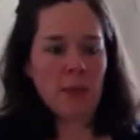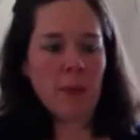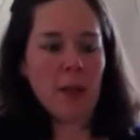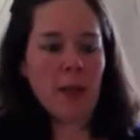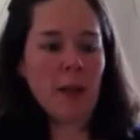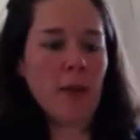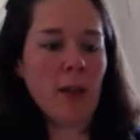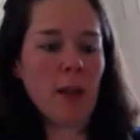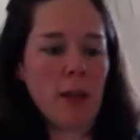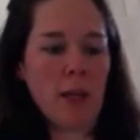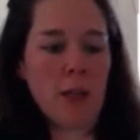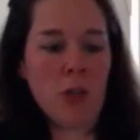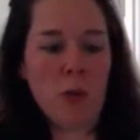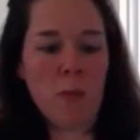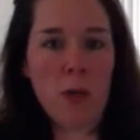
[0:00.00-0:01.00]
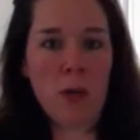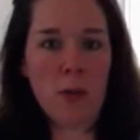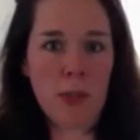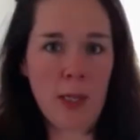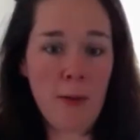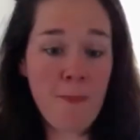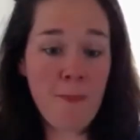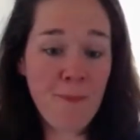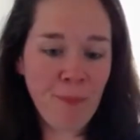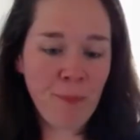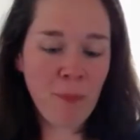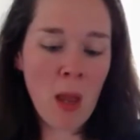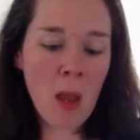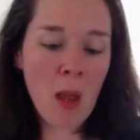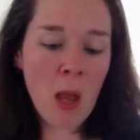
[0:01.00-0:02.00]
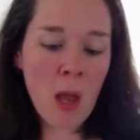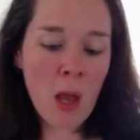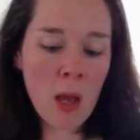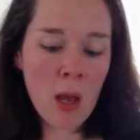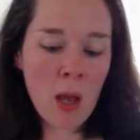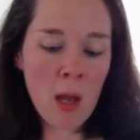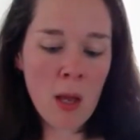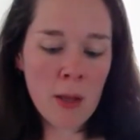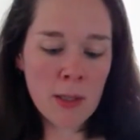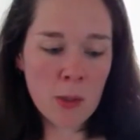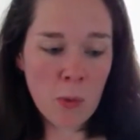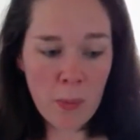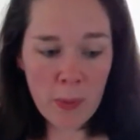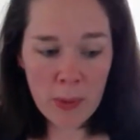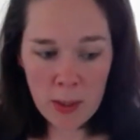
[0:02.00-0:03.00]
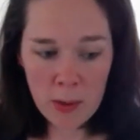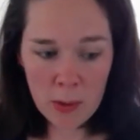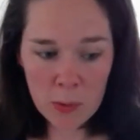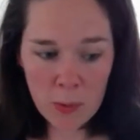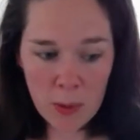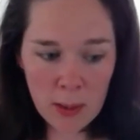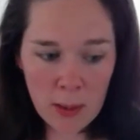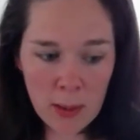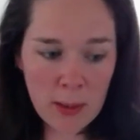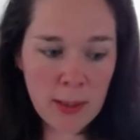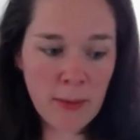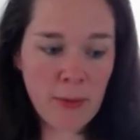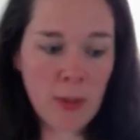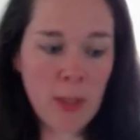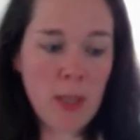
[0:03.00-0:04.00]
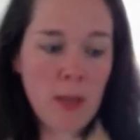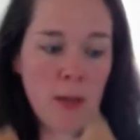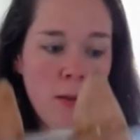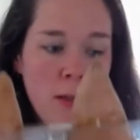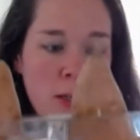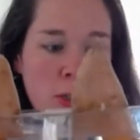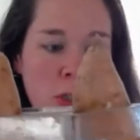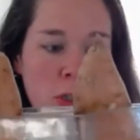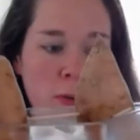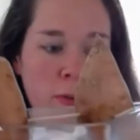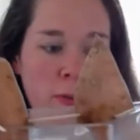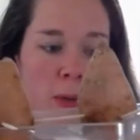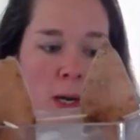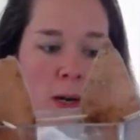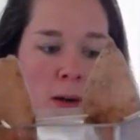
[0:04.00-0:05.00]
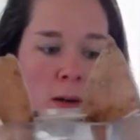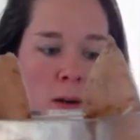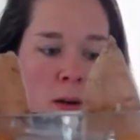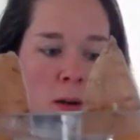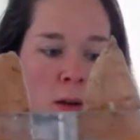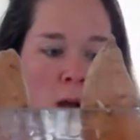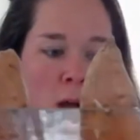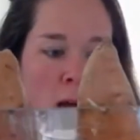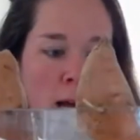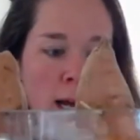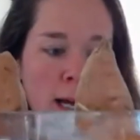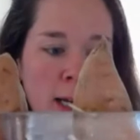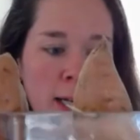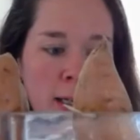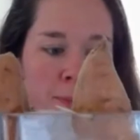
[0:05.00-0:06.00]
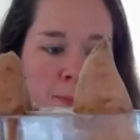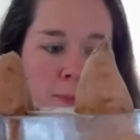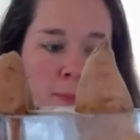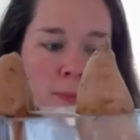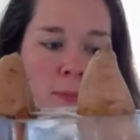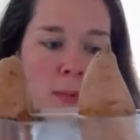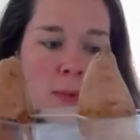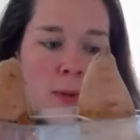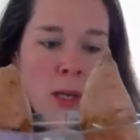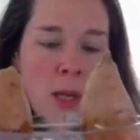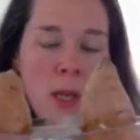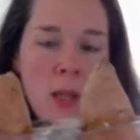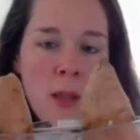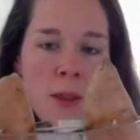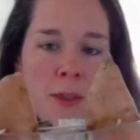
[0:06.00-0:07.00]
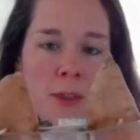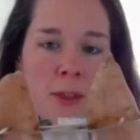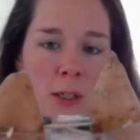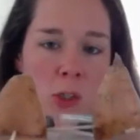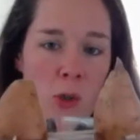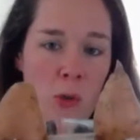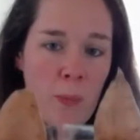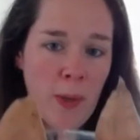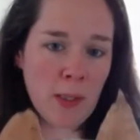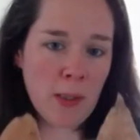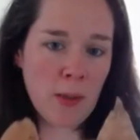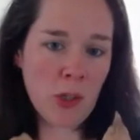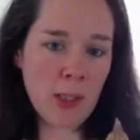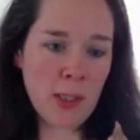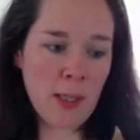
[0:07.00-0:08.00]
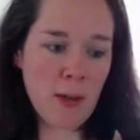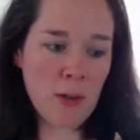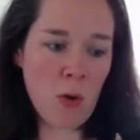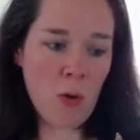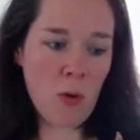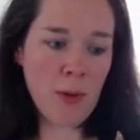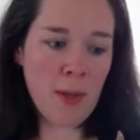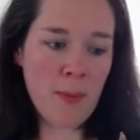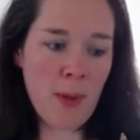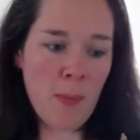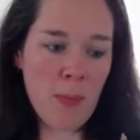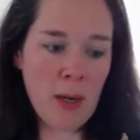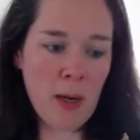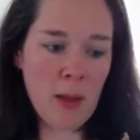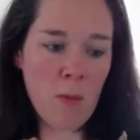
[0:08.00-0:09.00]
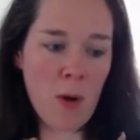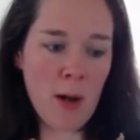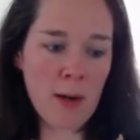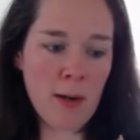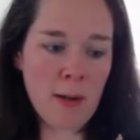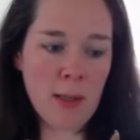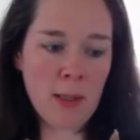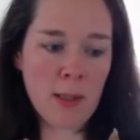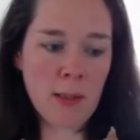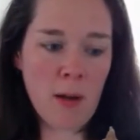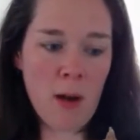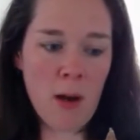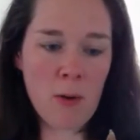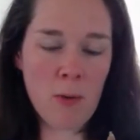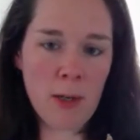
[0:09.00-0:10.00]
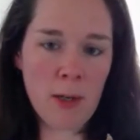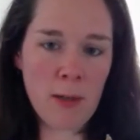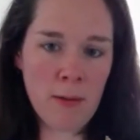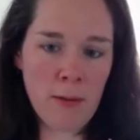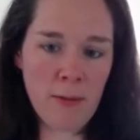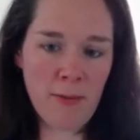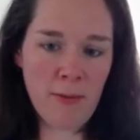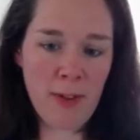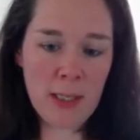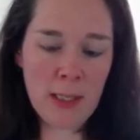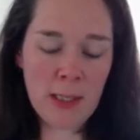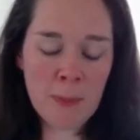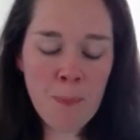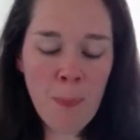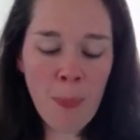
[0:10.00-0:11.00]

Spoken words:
been living in the kitchen windowsill. Sweet potatoes work a little differently. There's 2 of them here. The toothpicks are just there to hold them up out of the water in this awkward vase.